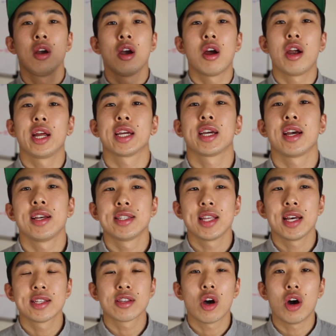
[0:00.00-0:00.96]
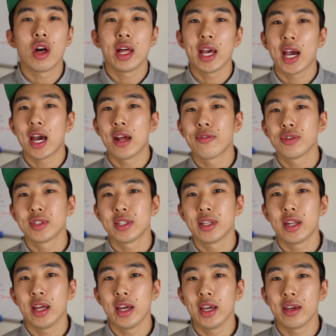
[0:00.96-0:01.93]
All right, guys, that's all I had for
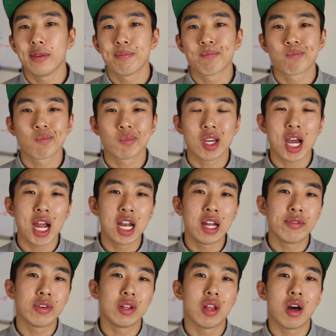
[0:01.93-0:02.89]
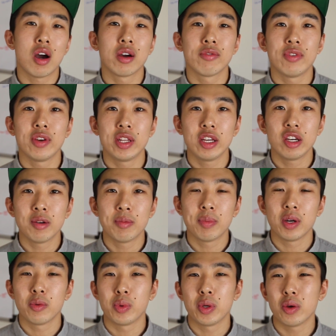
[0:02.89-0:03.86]
today. Kind of a long video,
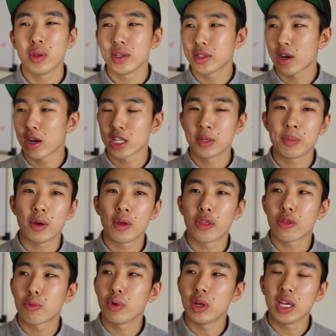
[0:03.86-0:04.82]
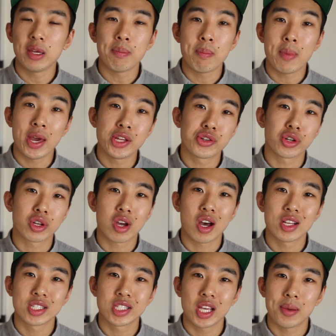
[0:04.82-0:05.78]
but we only talked about three major
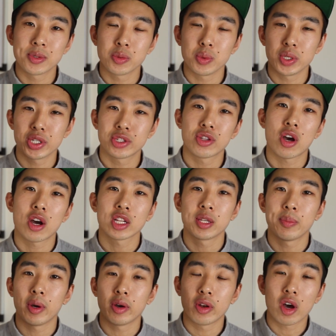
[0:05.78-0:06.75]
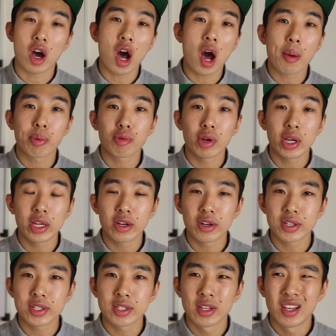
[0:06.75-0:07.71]
concepts. We just talked about
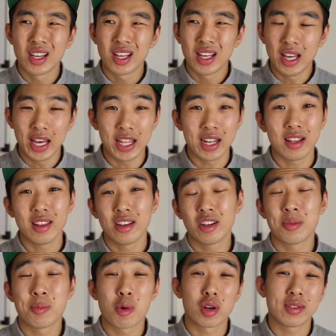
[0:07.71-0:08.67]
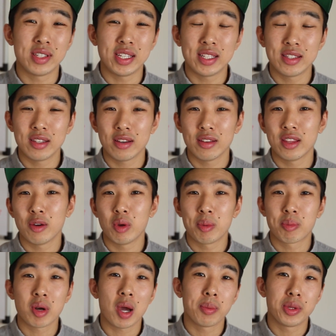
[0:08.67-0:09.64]
operators, in a little more detail than we
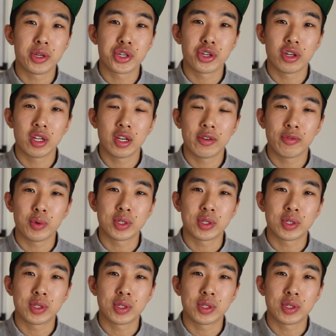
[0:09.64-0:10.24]
probably should have.